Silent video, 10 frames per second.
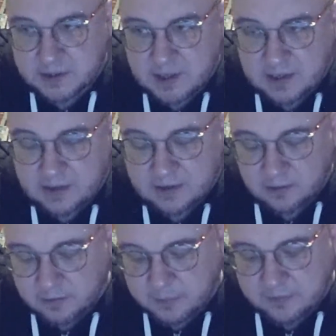kind of like a
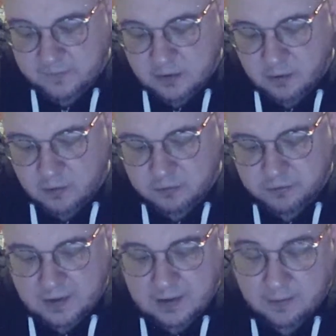little bit of an
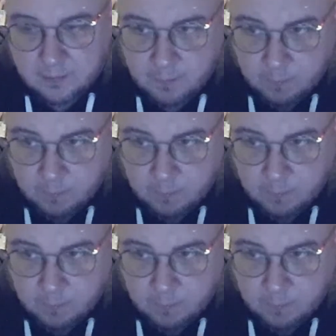earthy